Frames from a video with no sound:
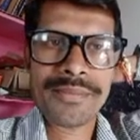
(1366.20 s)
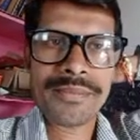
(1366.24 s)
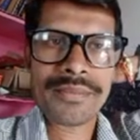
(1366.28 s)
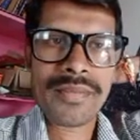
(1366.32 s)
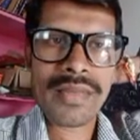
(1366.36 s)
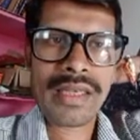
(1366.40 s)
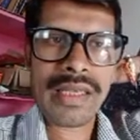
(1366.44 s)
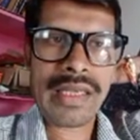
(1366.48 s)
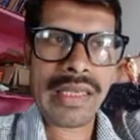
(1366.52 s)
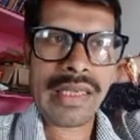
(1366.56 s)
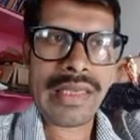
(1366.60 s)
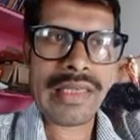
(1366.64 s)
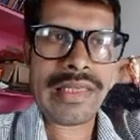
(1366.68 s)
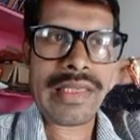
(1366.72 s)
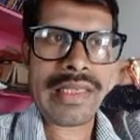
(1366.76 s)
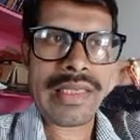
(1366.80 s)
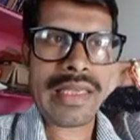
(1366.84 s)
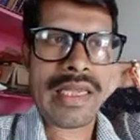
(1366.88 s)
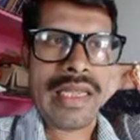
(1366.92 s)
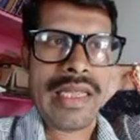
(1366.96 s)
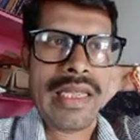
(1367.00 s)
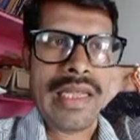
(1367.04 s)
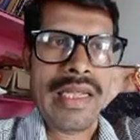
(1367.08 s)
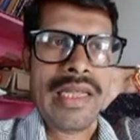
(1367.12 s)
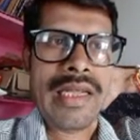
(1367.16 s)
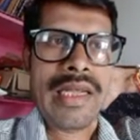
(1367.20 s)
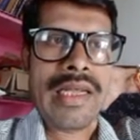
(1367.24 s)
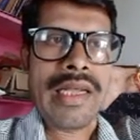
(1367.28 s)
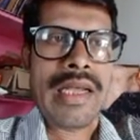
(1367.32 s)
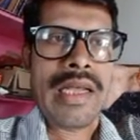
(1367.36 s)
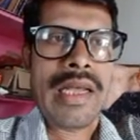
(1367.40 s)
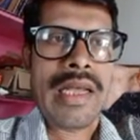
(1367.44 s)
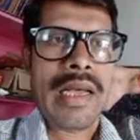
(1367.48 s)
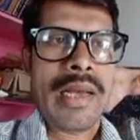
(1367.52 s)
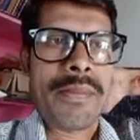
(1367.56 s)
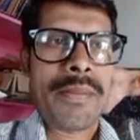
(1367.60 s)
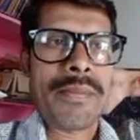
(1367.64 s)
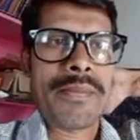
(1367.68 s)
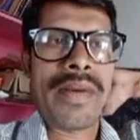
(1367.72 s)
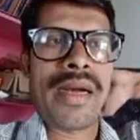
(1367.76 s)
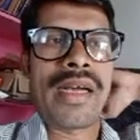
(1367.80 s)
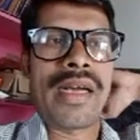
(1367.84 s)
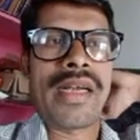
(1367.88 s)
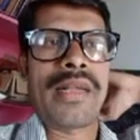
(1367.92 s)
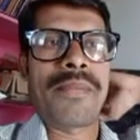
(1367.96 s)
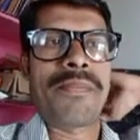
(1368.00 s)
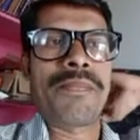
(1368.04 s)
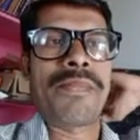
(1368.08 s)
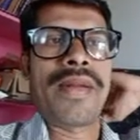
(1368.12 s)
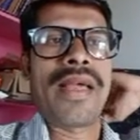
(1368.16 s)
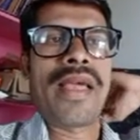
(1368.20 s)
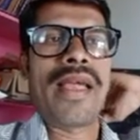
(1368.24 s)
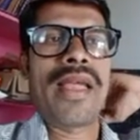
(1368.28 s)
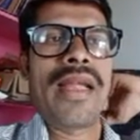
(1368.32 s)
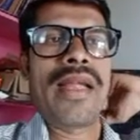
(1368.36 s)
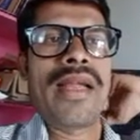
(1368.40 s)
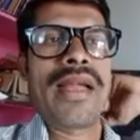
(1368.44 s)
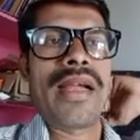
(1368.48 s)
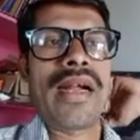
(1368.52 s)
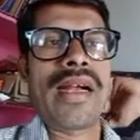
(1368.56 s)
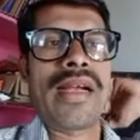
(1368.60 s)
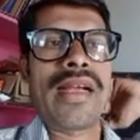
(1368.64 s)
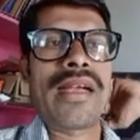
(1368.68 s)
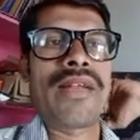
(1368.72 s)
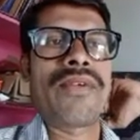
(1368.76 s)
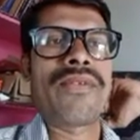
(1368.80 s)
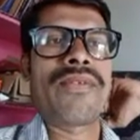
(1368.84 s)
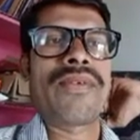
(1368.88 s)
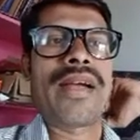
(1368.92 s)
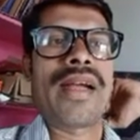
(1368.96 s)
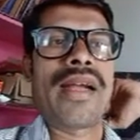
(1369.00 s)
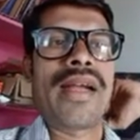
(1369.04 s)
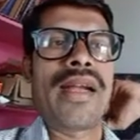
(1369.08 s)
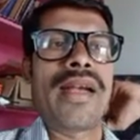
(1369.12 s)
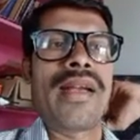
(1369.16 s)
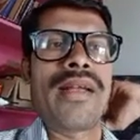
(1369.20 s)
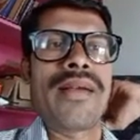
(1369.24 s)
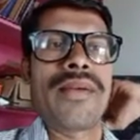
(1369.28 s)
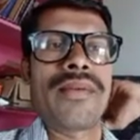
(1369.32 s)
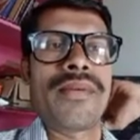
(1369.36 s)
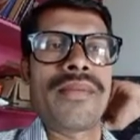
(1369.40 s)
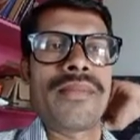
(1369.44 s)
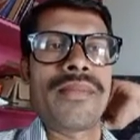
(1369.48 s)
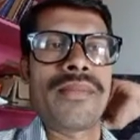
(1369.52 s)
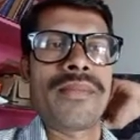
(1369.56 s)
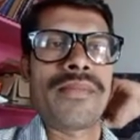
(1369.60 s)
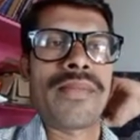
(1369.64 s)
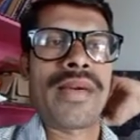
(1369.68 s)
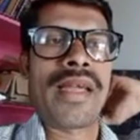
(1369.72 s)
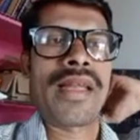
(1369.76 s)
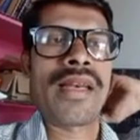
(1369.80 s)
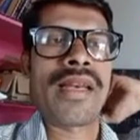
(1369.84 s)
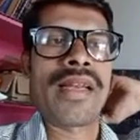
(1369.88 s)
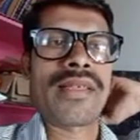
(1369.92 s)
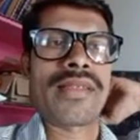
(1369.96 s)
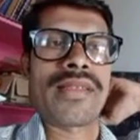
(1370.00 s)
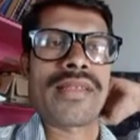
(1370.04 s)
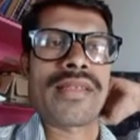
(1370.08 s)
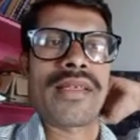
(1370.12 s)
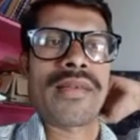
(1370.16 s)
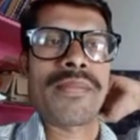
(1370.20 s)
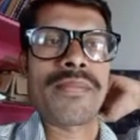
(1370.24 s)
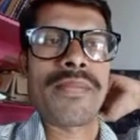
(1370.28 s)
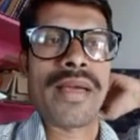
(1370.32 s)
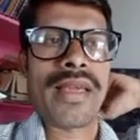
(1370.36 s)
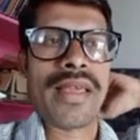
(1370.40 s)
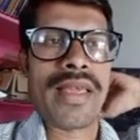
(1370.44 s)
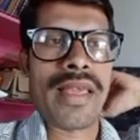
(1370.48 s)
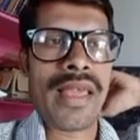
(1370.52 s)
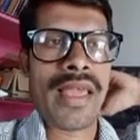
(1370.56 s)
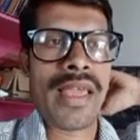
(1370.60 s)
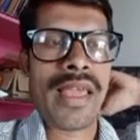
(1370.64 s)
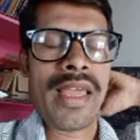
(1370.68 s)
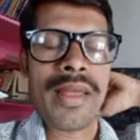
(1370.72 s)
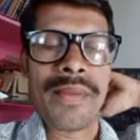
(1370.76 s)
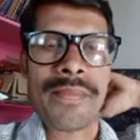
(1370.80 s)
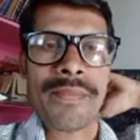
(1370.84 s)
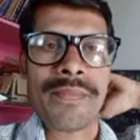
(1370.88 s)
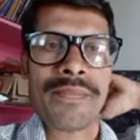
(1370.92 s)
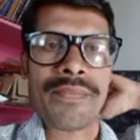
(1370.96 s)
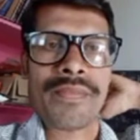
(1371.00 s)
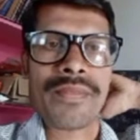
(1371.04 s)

easy, multiply and divide minus c by a